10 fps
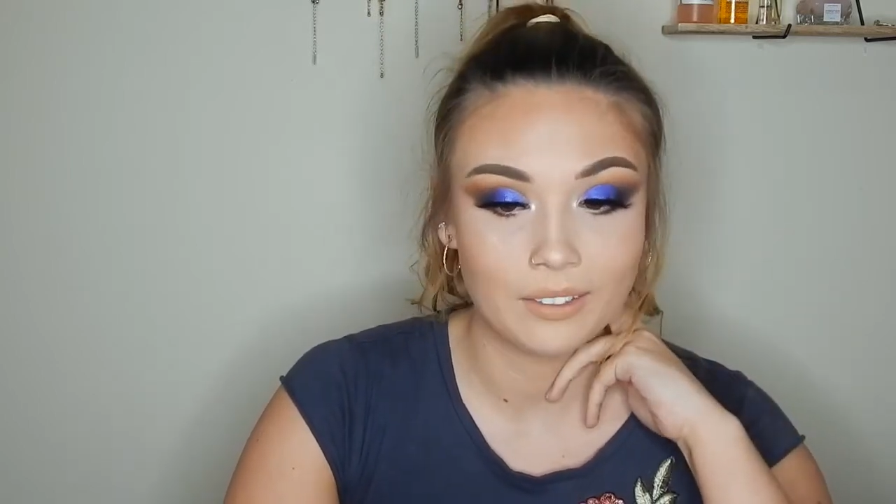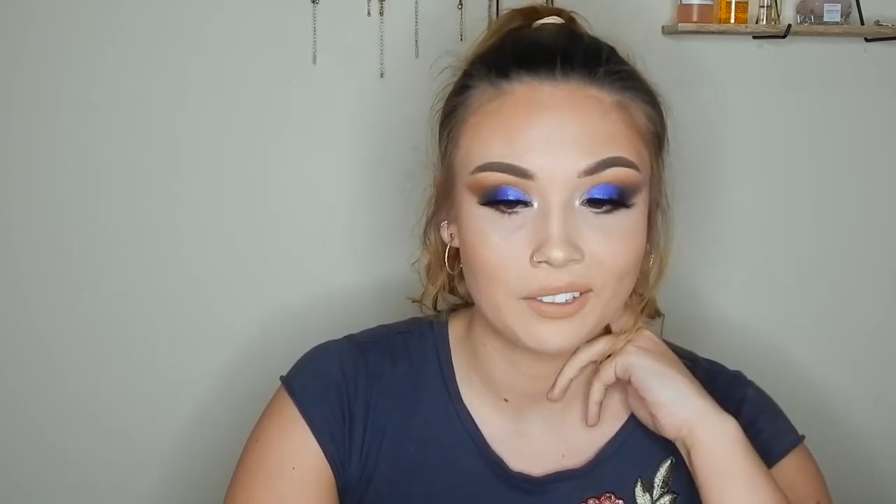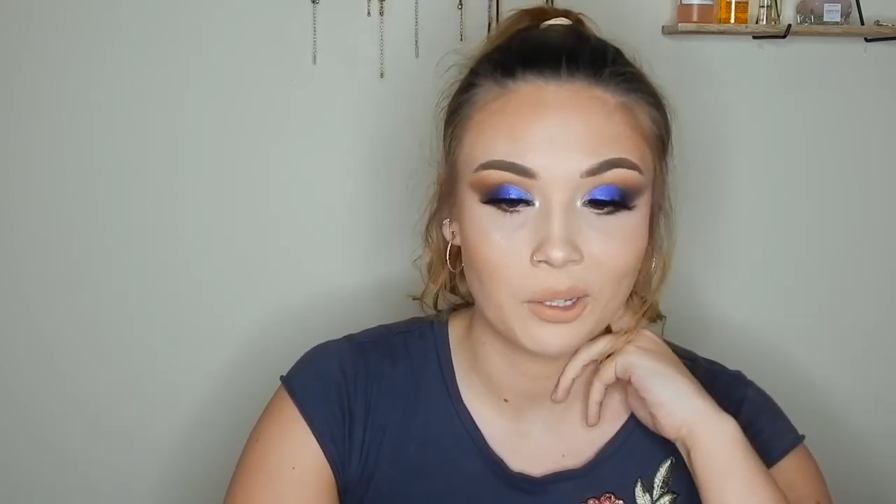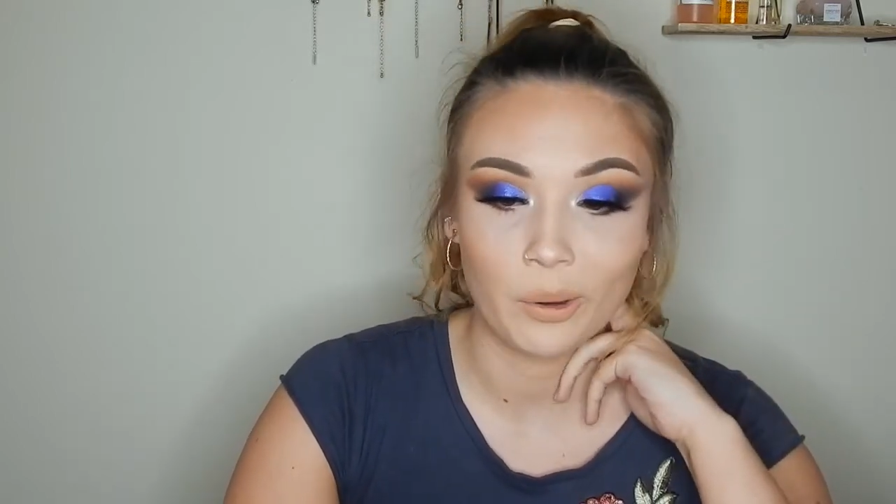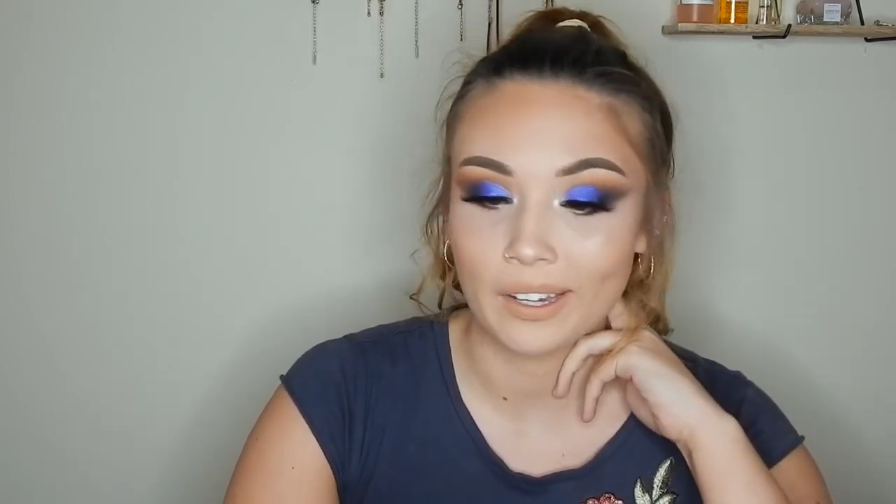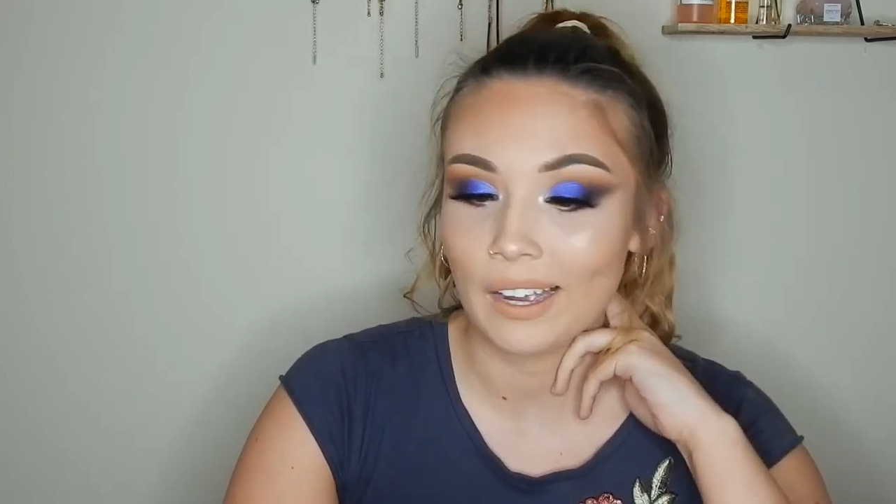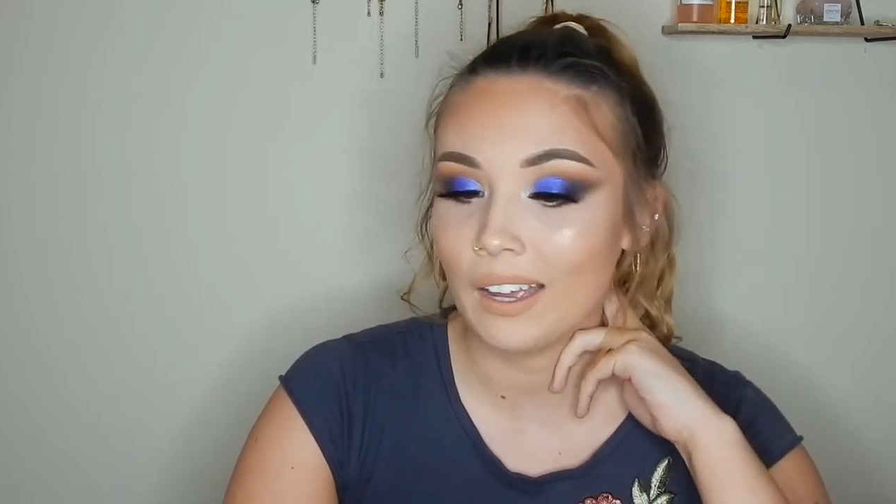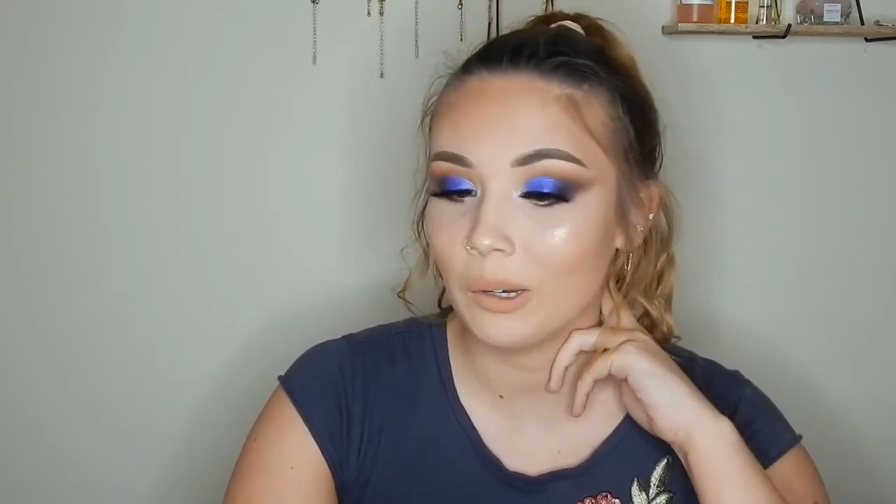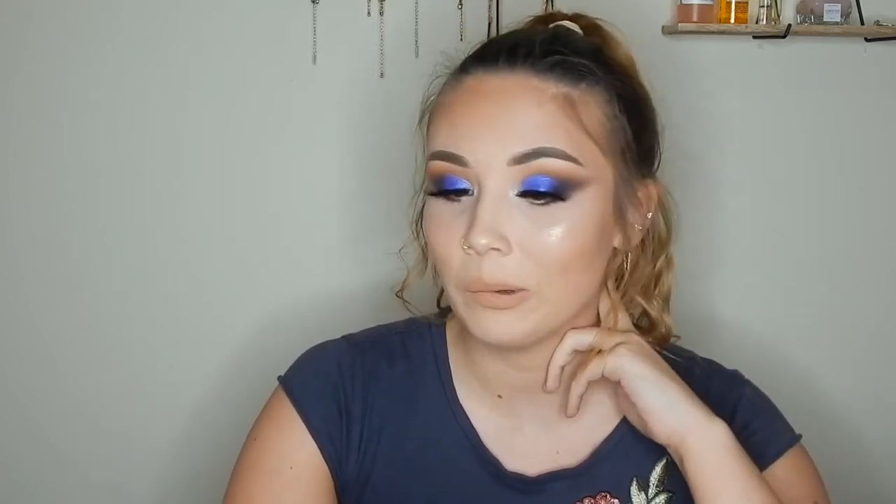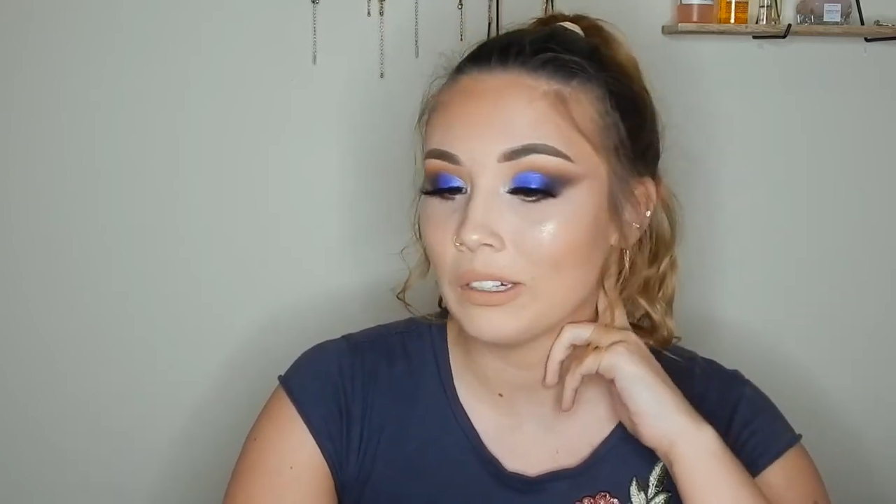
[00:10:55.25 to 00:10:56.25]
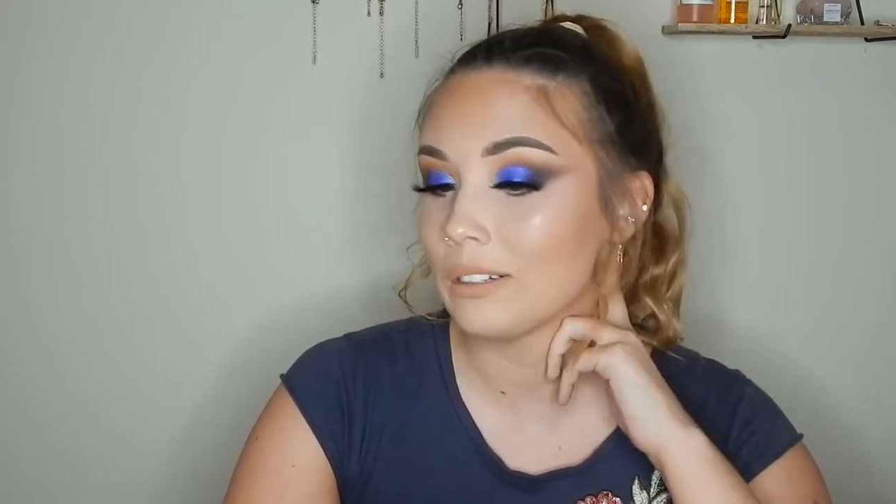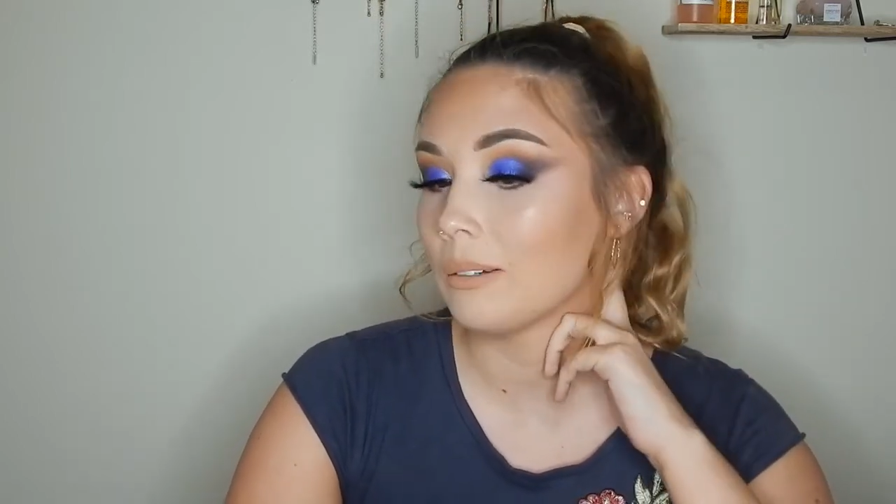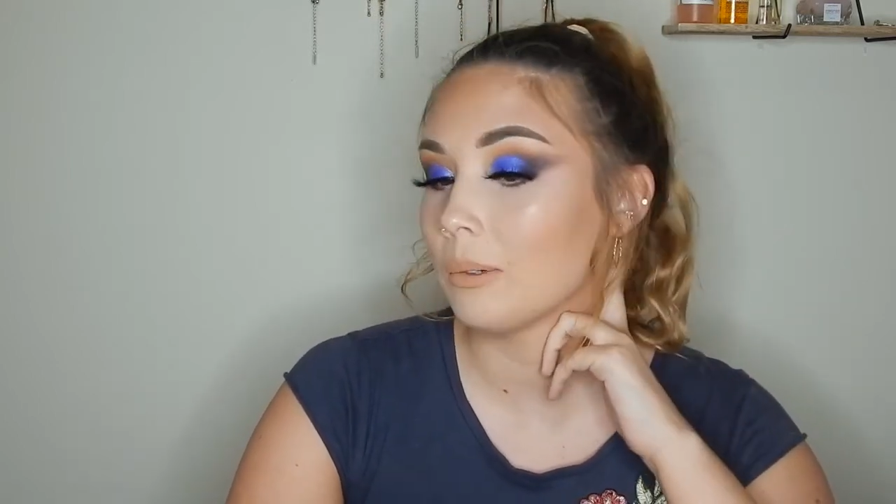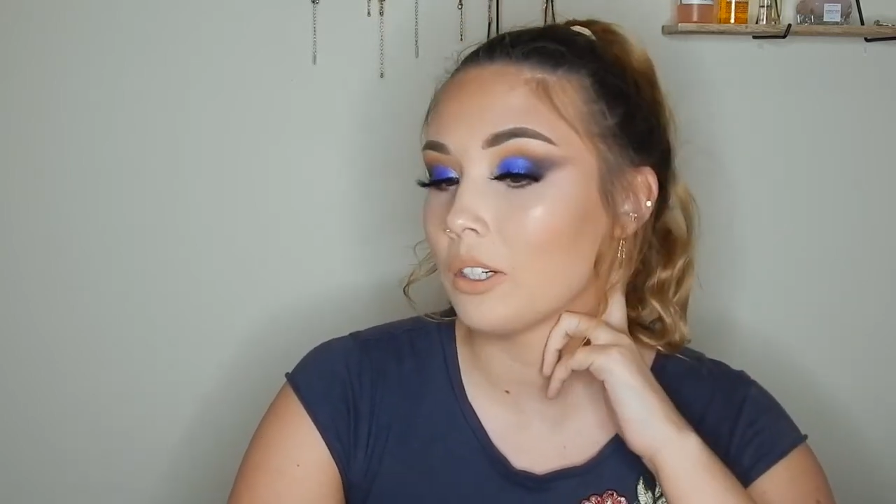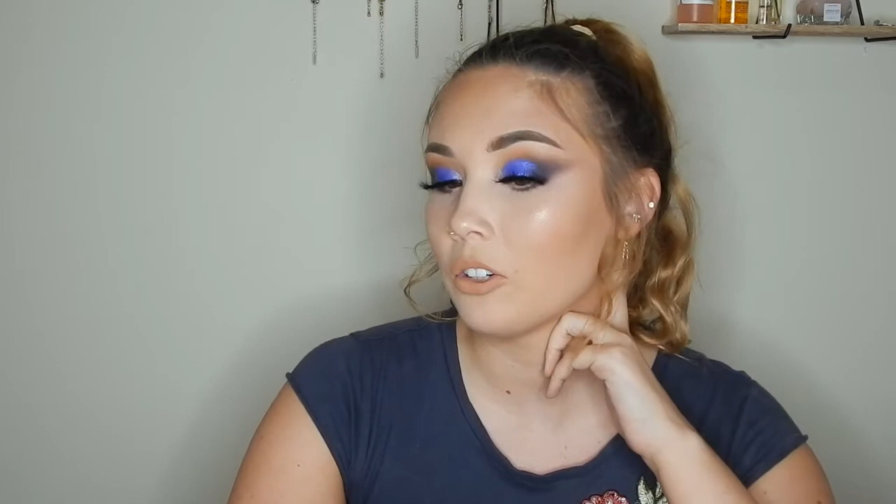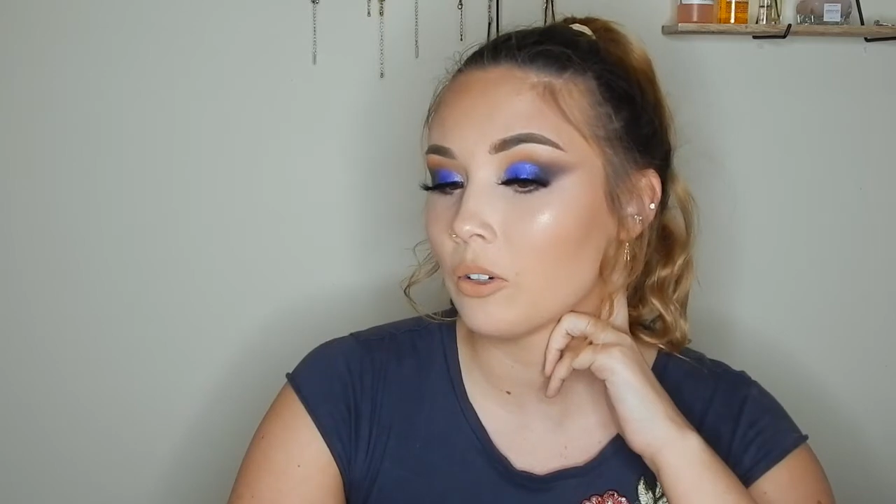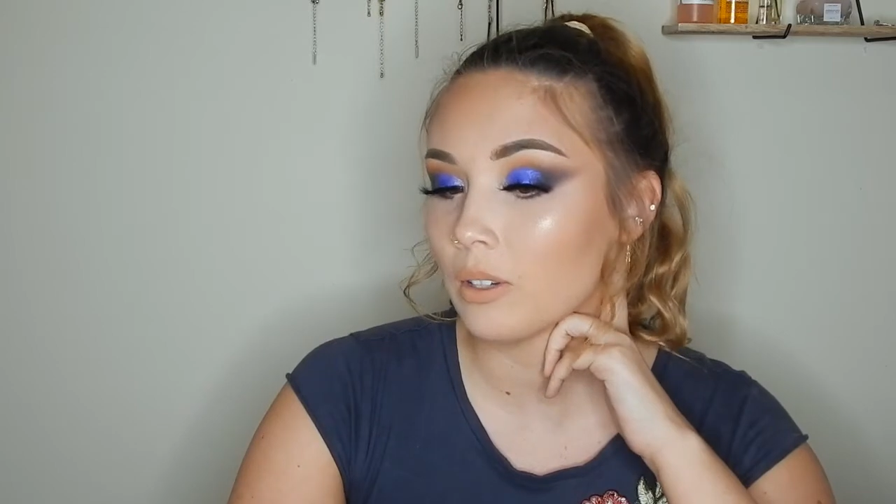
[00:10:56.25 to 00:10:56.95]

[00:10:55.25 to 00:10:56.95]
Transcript: So I kinda wish you would have chose